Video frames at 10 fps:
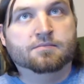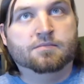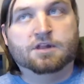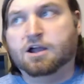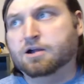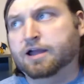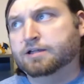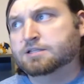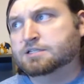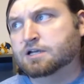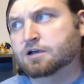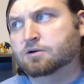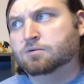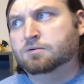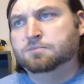Alright,
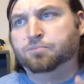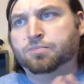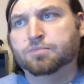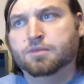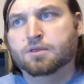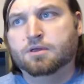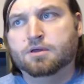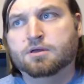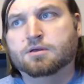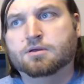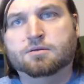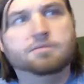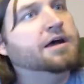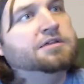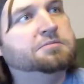so
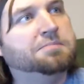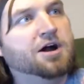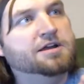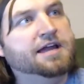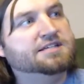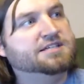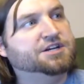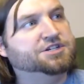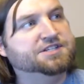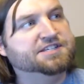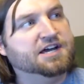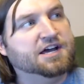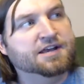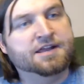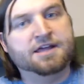now that the podcast section's
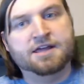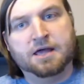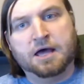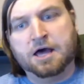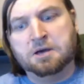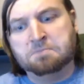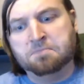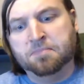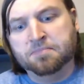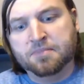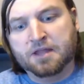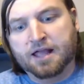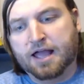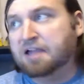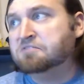done,
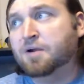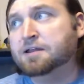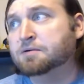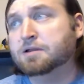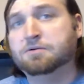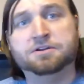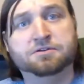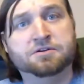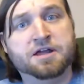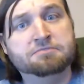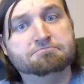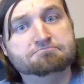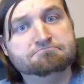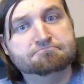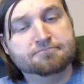I have no idea what I want to do tonight.
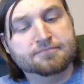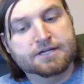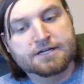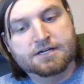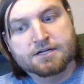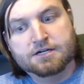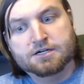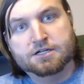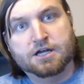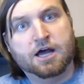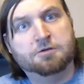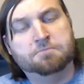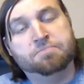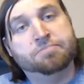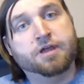
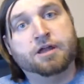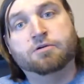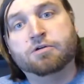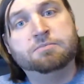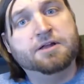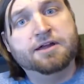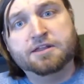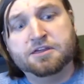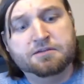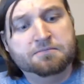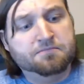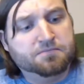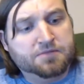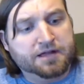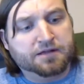Anyone want to play anything?
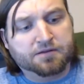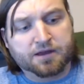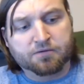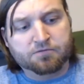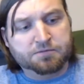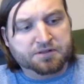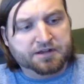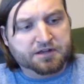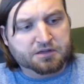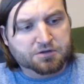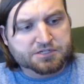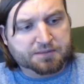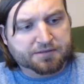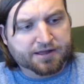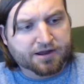Like, anyone want to play anything
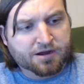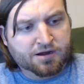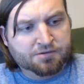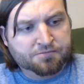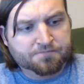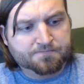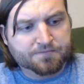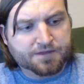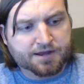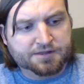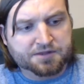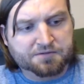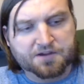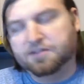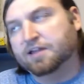multiplayer? Anything
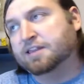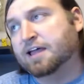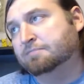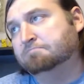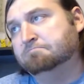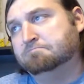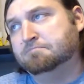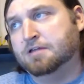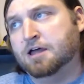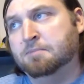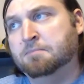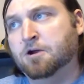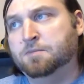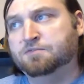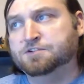fun like that?
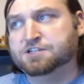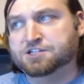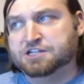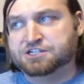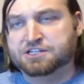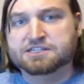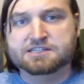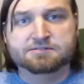Open for suggestions.